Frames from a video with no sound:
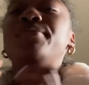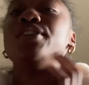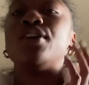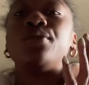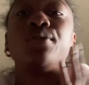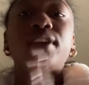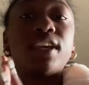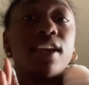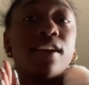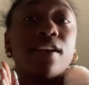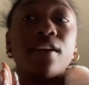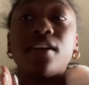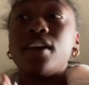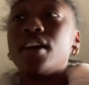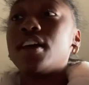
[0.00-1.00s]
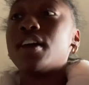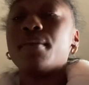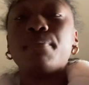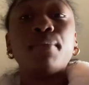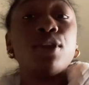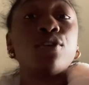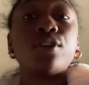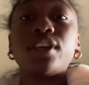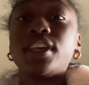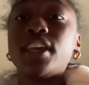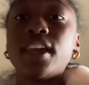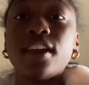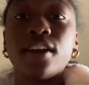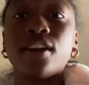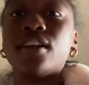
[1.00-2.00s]
Don't care. Men don't
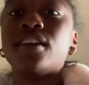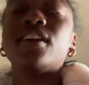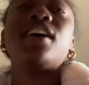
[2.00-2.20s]
care.